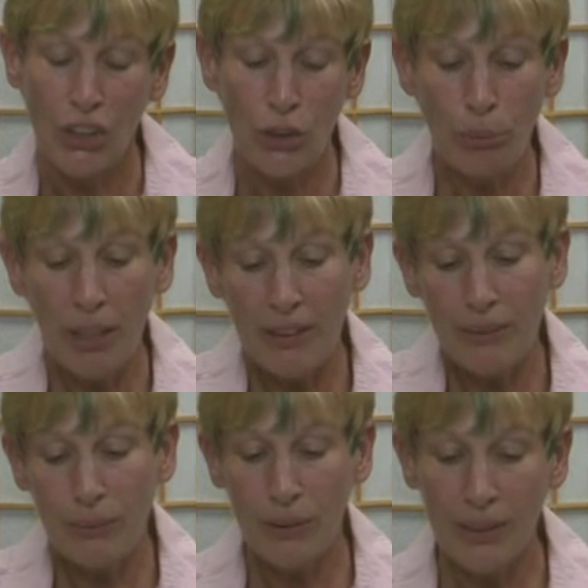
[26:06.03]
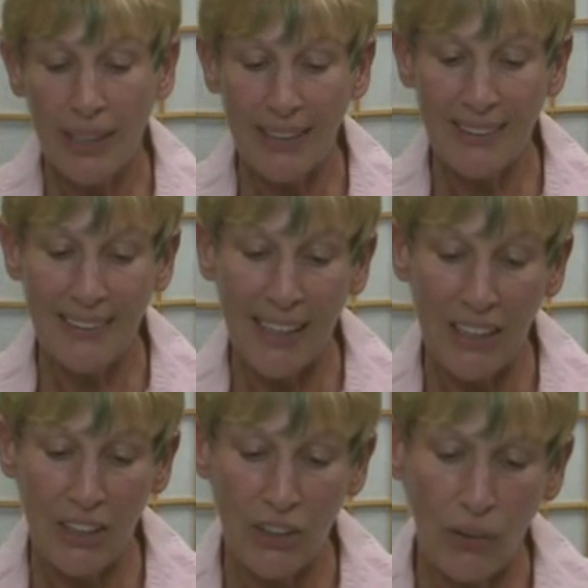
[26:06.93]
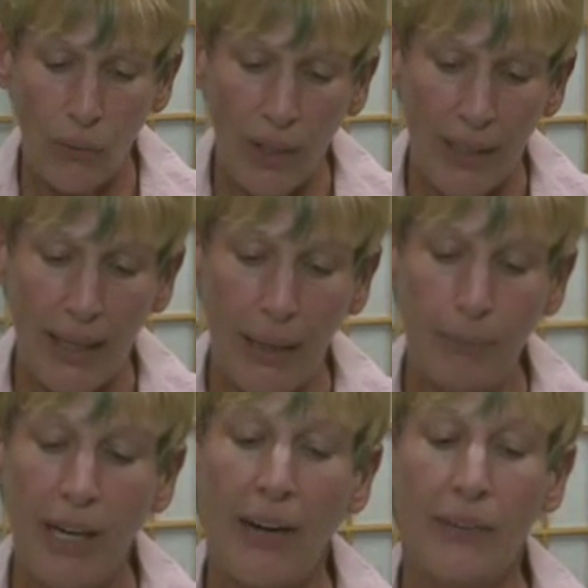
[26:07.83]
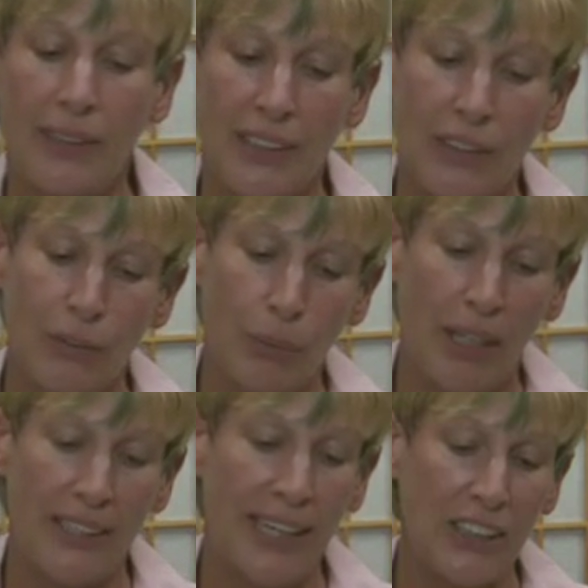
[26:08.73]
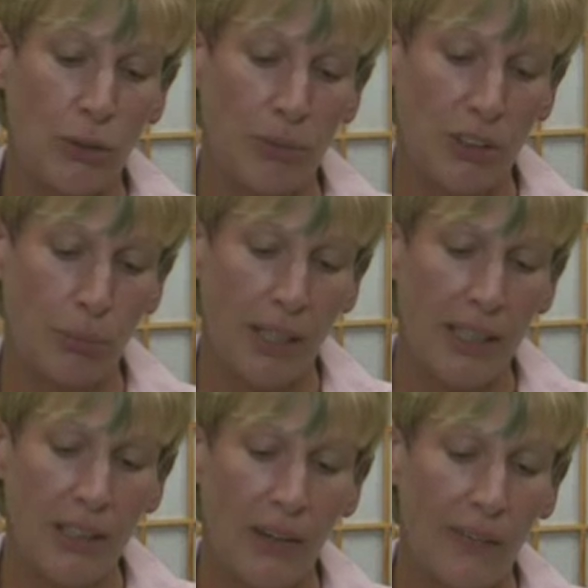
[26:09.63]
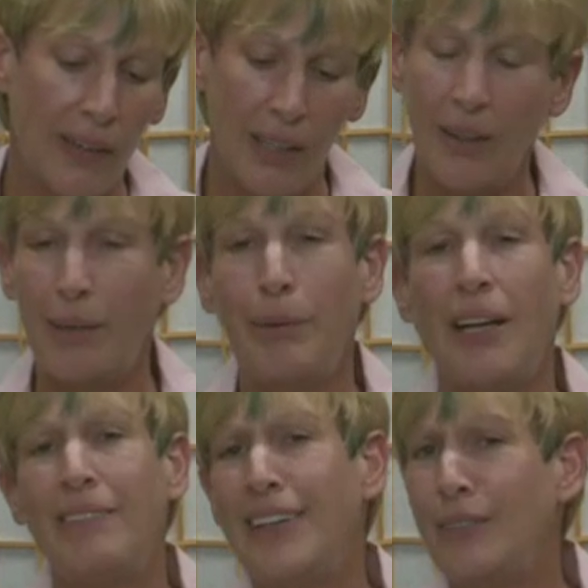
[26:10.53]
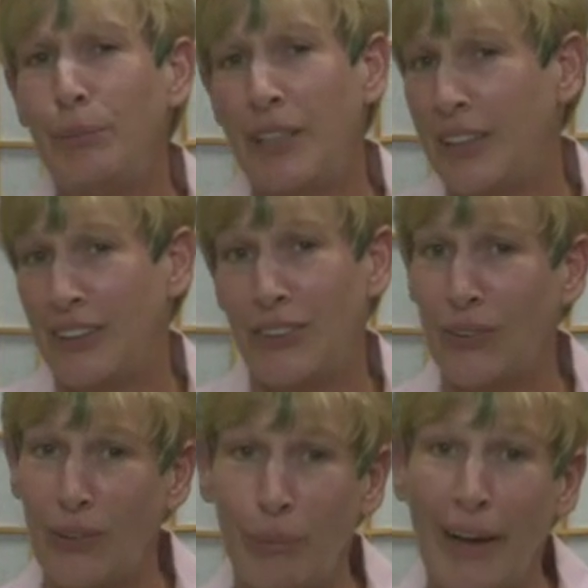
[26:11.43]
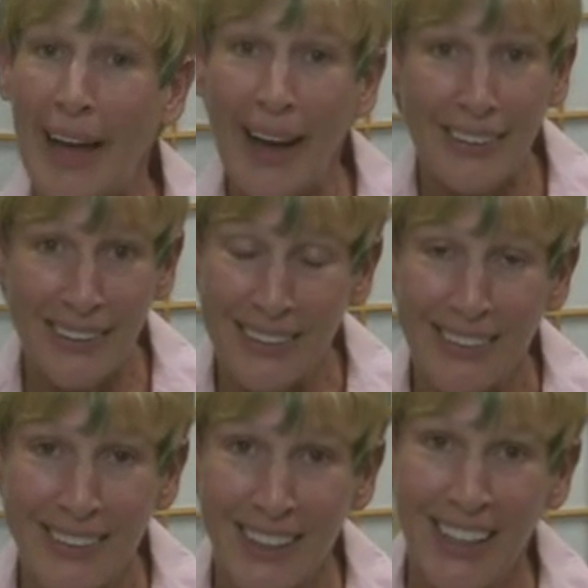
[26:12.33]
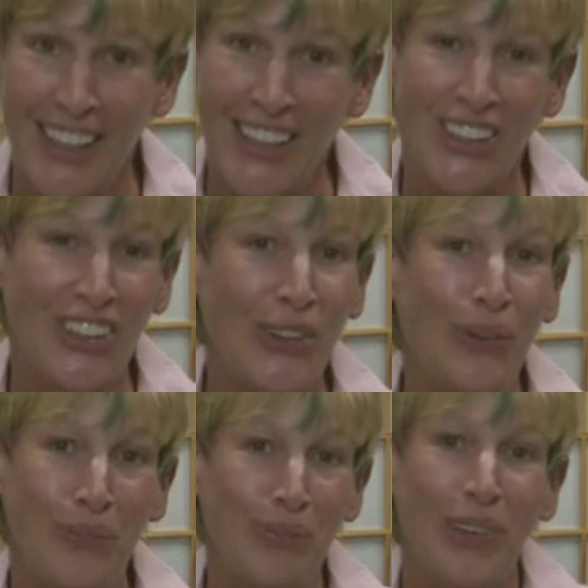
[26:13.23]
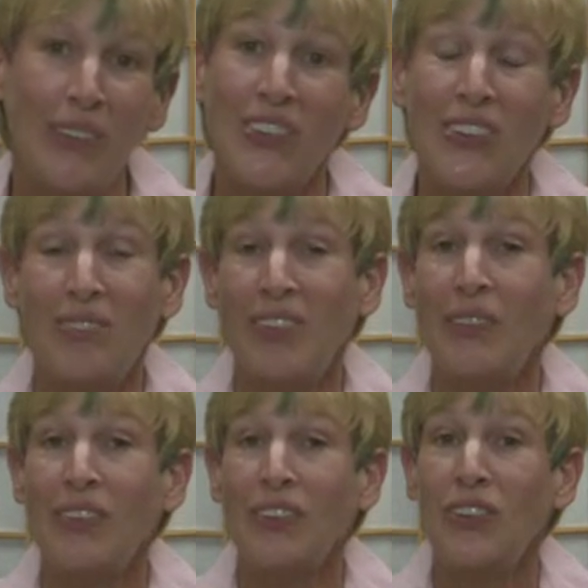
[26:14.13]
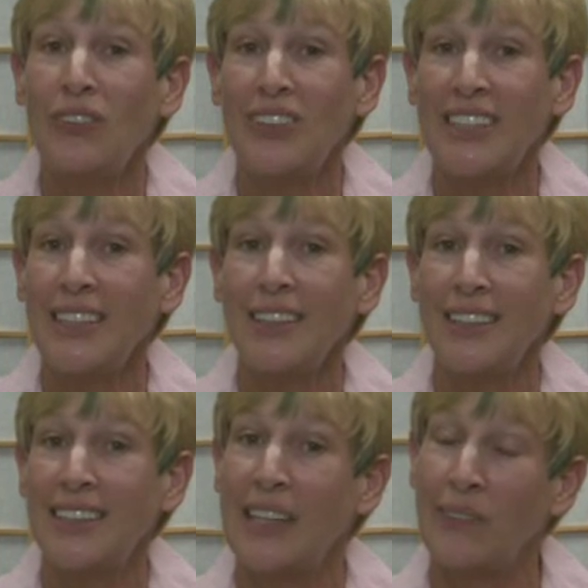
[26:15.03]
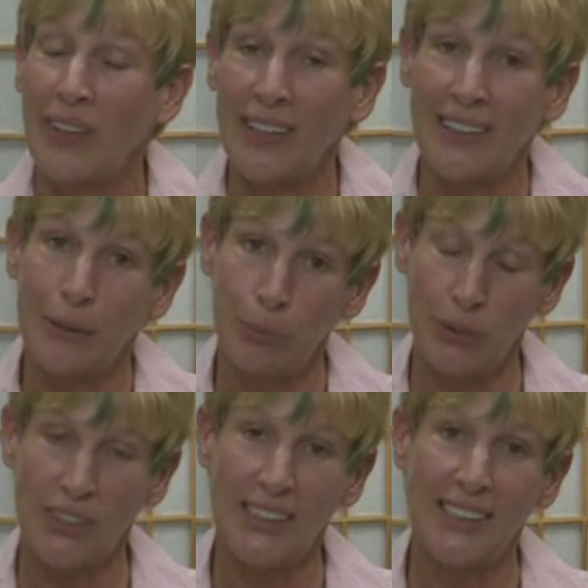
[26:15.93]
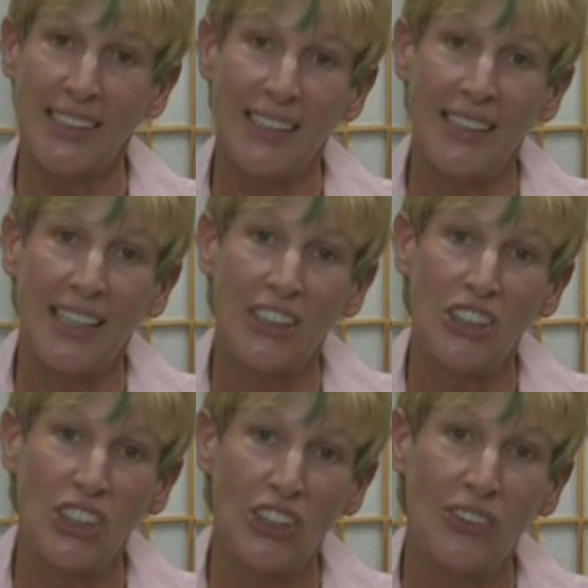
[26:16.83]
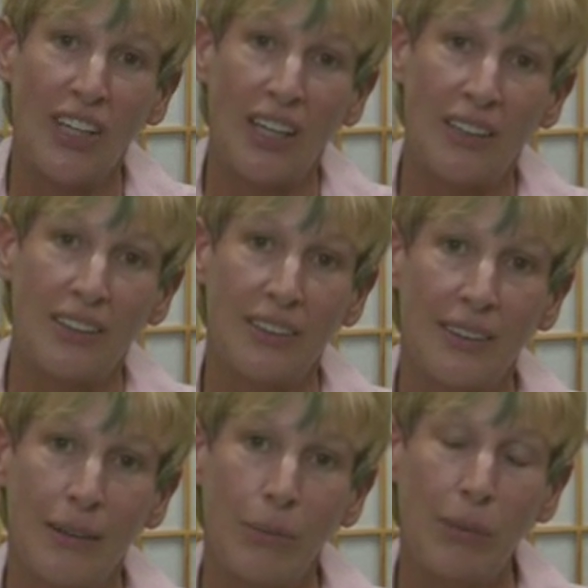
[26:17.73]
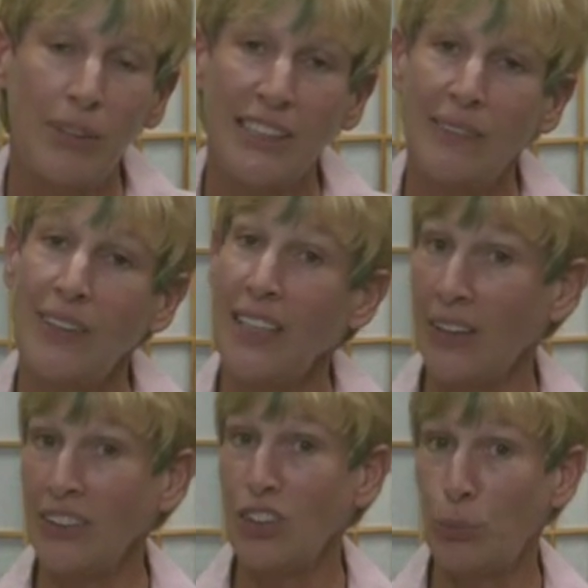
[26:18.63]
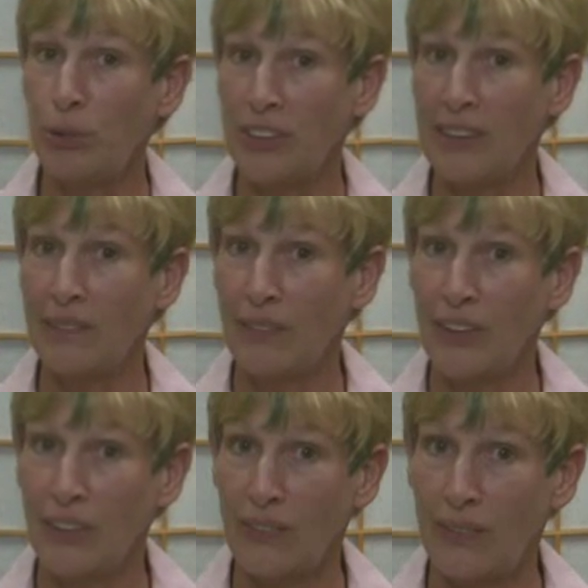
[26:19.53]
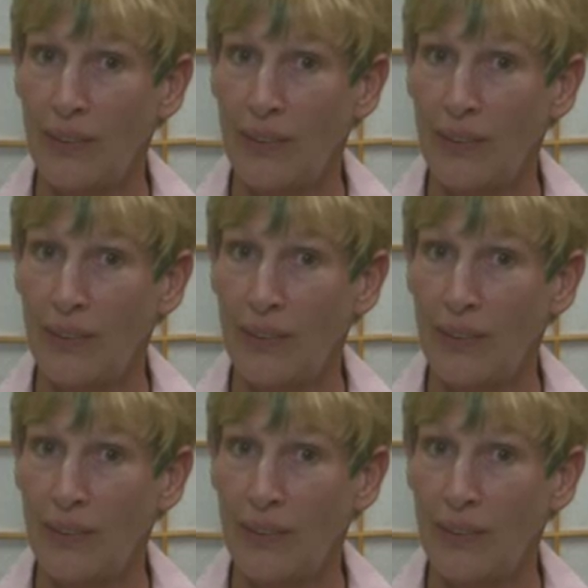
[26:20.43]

You may realize that, you know what, I'm powerless over my attachment to my ego, but I've never been in control of my actions. You know, maybe, maybe you don't see it the same way as the person sitting next to you does. Maybe something else opens up for you.